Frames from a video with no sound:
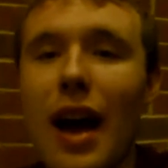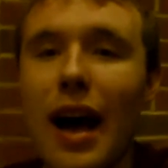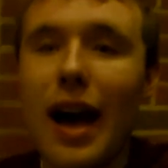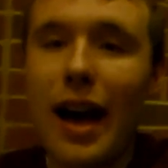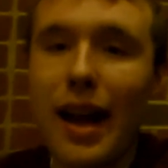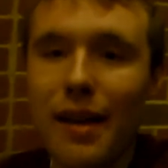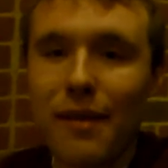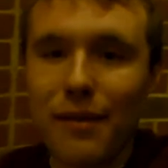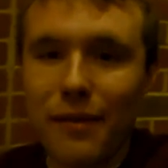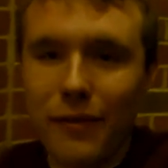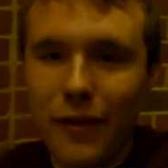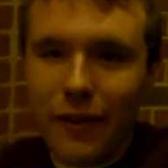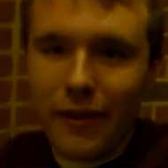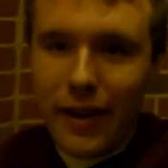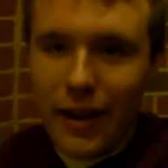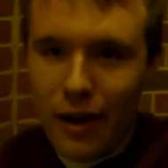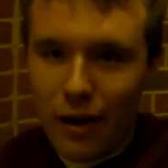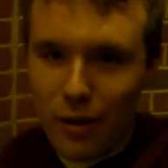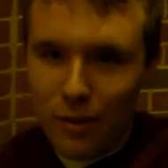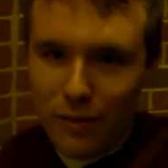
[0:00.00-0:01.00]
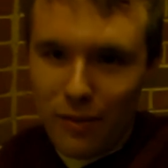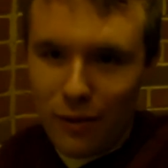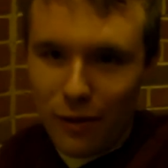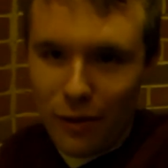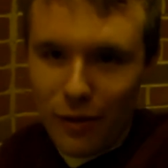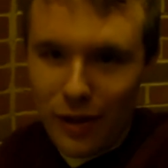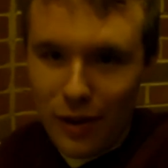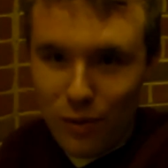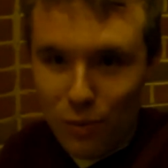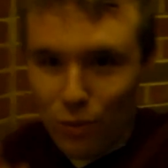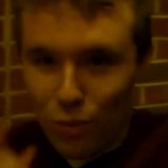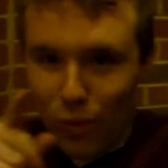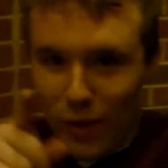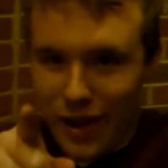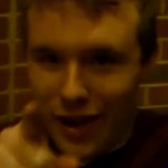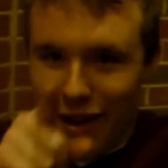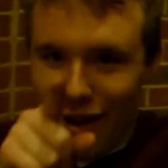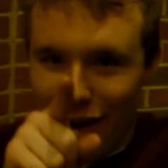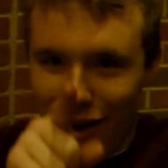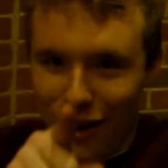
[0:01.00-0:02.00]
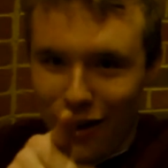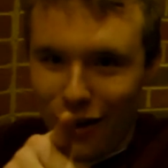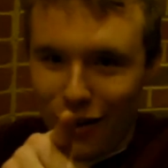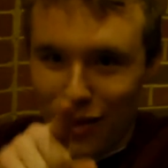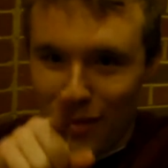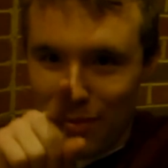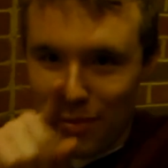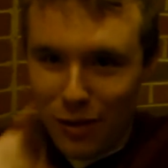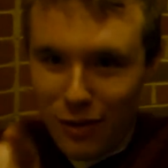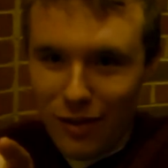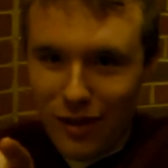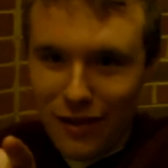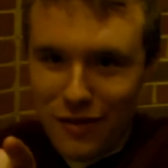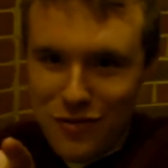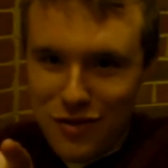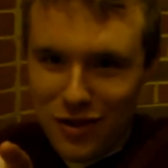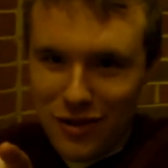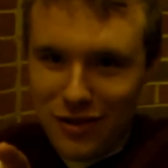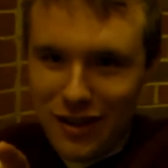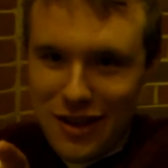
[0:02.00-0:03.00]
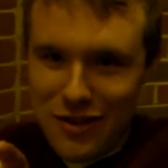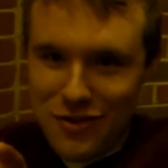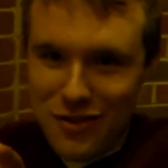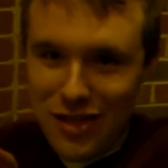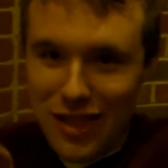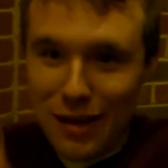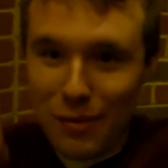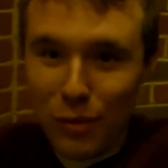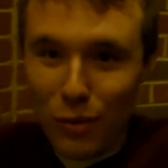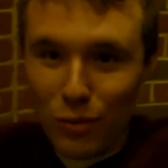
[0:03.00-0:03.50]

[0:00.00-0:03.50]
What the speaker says: I am very hopeful that we are the pro-life generation that